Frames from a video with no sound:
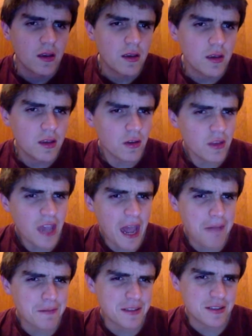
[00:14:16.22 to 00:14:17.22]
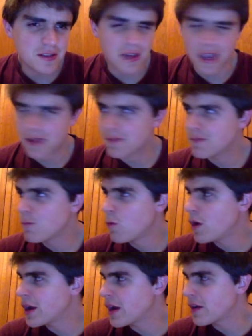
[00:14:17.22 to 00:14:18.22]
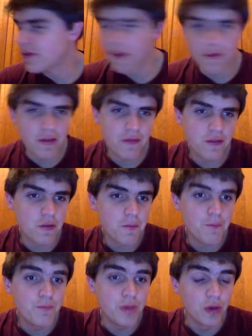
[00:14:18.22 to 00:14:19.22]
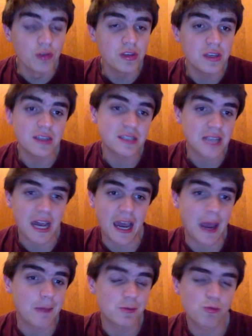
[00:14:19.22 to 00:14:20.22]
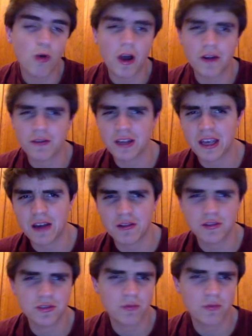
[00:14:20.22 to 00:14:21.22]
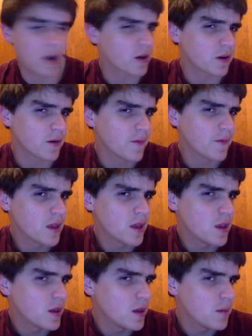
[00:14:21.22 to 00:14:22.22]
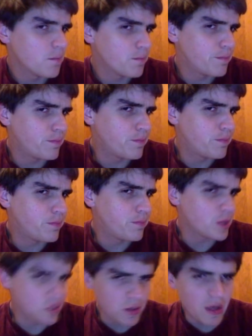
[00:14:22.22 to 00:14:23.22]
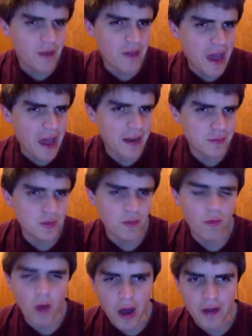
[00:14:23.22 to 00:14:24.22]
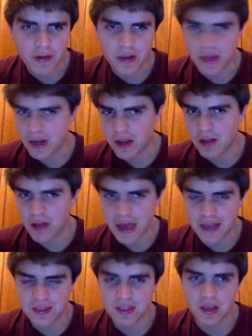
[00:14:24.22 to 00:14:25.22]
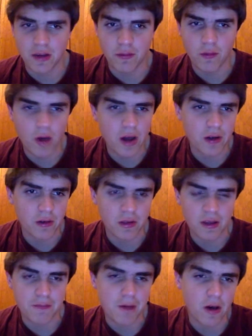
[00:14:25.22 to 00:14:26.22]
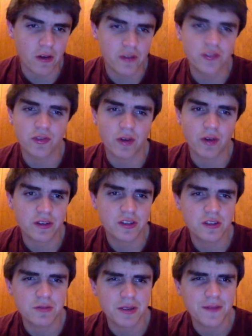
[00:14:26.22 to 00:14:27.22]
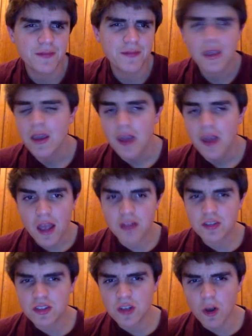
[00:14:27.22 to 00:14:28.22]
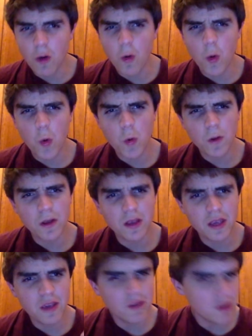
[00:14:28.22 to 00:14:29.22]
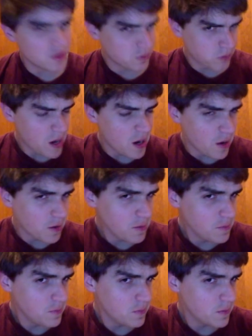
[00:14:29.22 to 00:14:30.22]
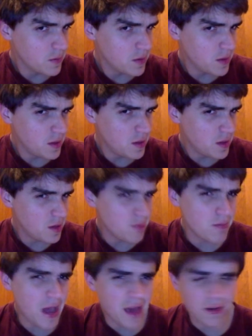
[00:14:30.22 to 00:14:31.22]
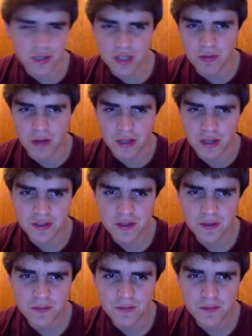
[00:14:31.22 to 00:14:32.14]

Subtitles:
It only happens like 1 out of every few billion times water encounters water. But there's a lot of atoms of water in a glass of water, or a lot of molecules of water, excuse me. And so, even though it's rare, it matters to us.